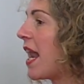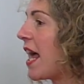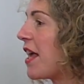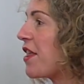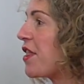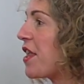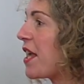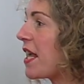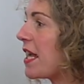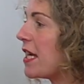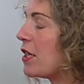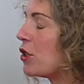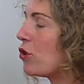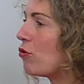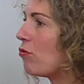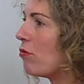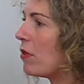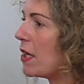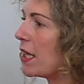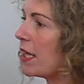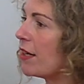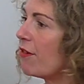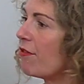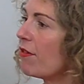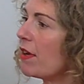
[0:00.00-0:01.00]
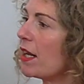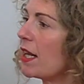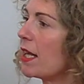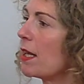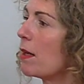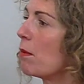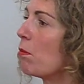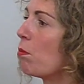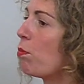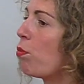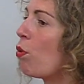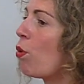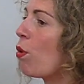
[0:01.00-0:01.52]
And I think it's really,
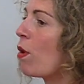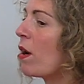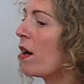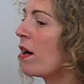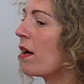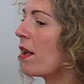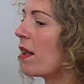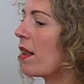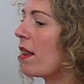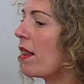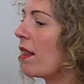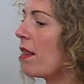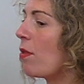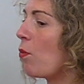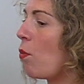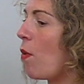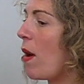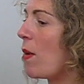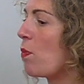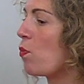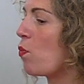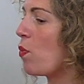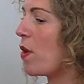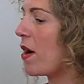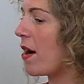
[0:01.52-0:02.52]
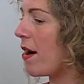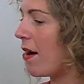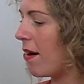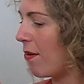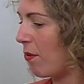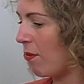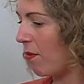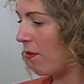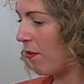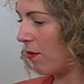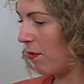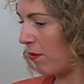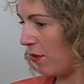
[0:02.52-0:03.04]
really important when
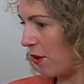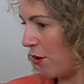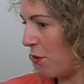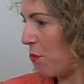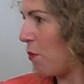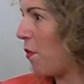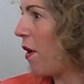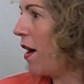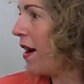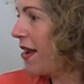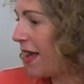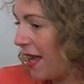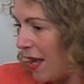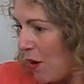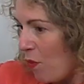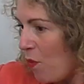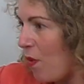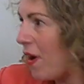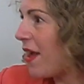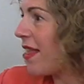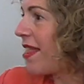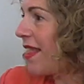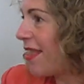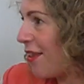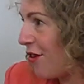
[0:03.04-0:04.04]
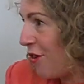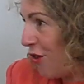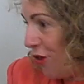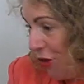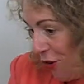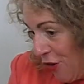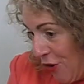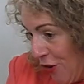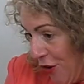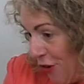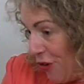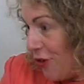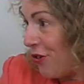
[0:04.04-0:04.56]
you're working with
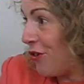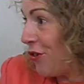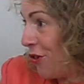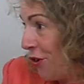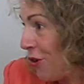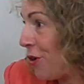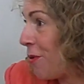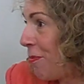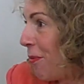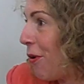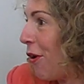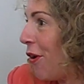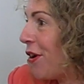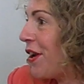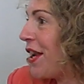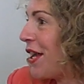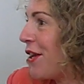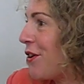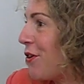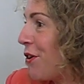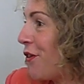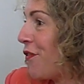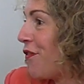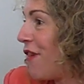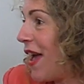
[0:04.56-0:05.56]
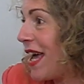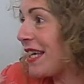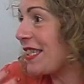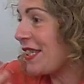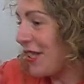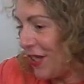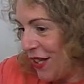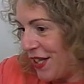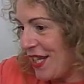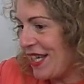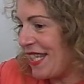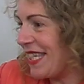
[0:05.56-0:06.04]
your body, your vessel.